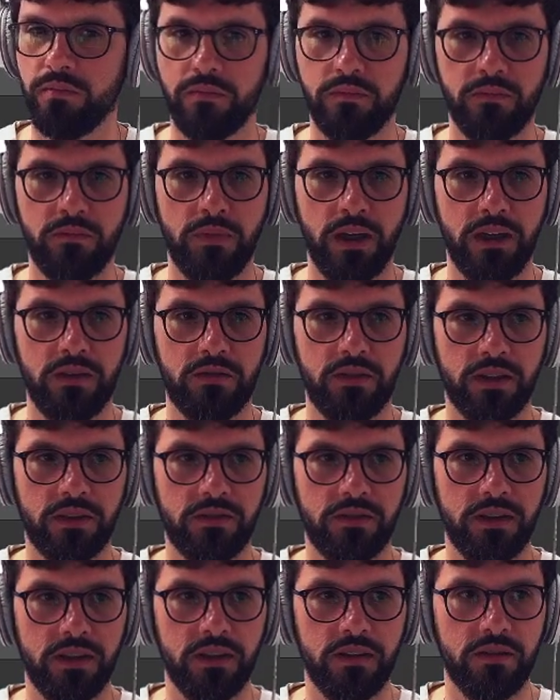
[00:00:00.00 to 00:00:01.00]

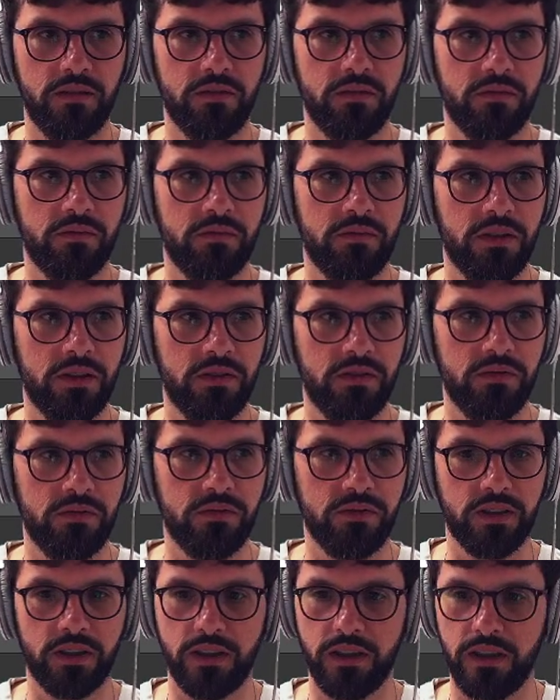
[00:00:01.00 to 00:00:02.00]
matrix here we are
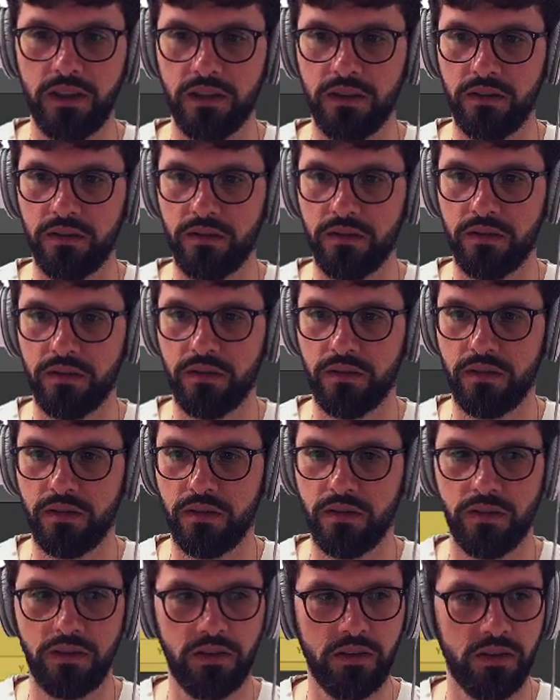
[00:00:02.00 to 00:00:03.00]
using here
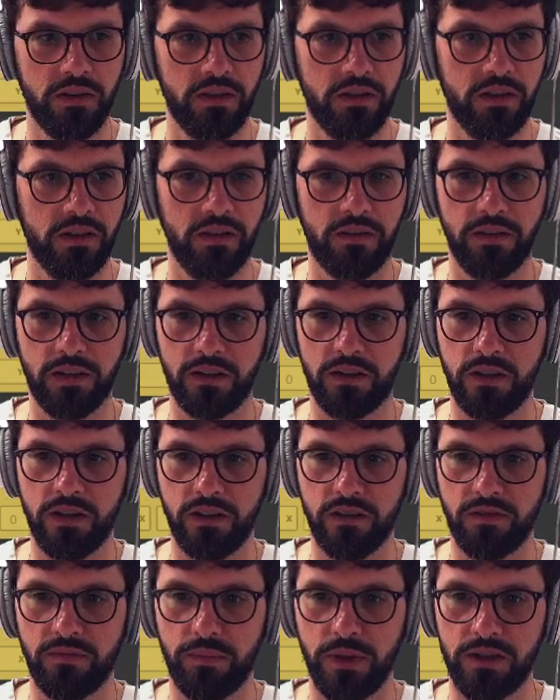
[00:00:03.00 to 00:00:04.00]
is actually
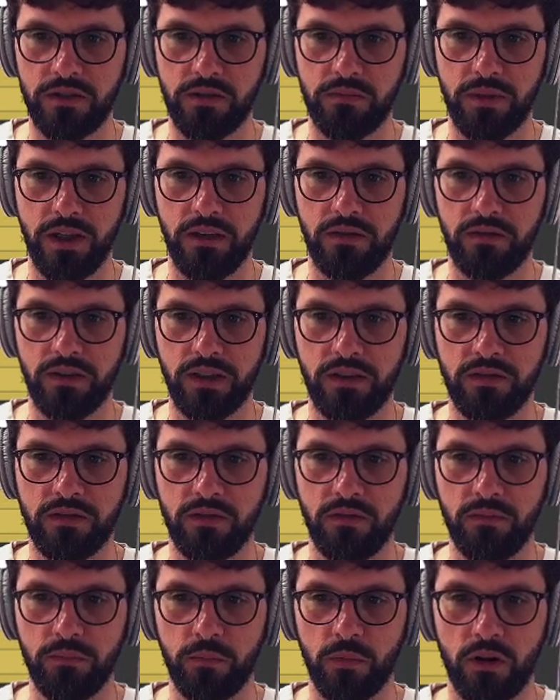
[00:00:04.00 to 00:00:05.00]
a special matrix,
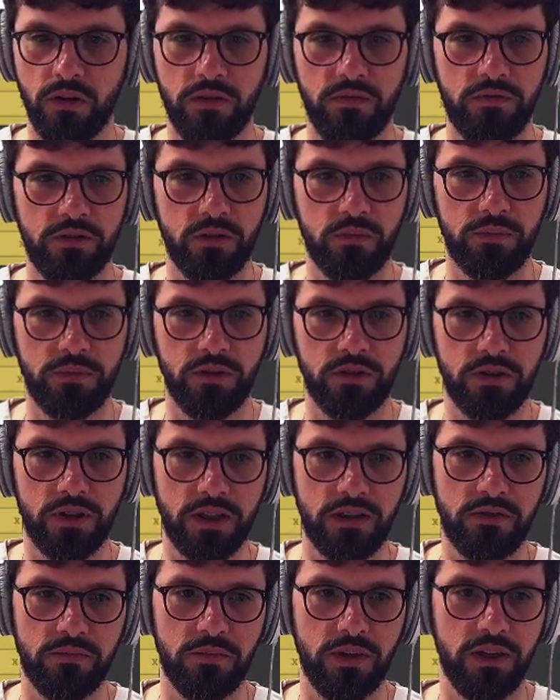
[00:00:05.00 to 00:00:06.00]
model view
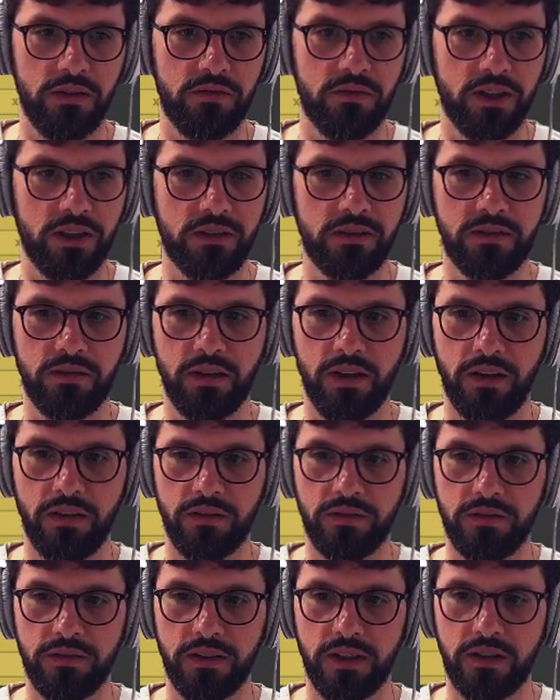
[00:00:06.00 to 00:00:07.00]
projection matrix, and
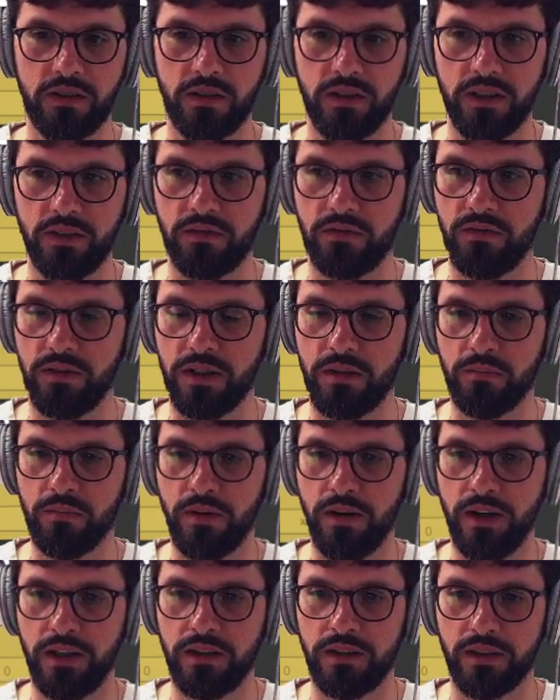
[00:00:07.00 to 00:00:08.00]
this is actually 3
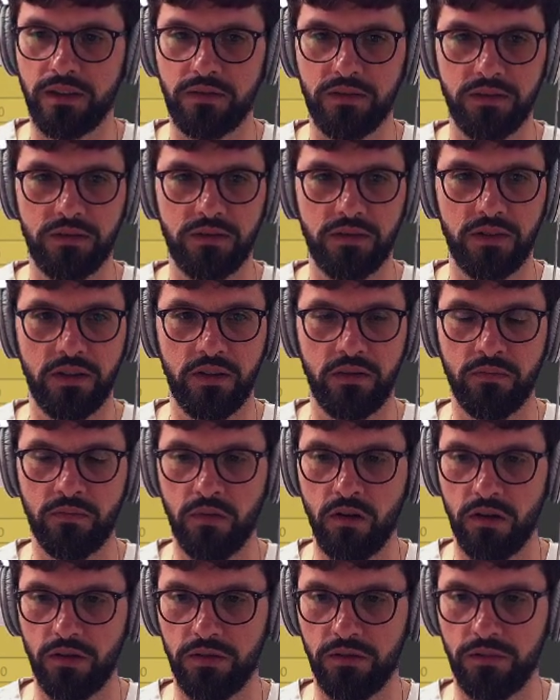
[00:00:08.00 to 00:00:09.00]
matrices in one.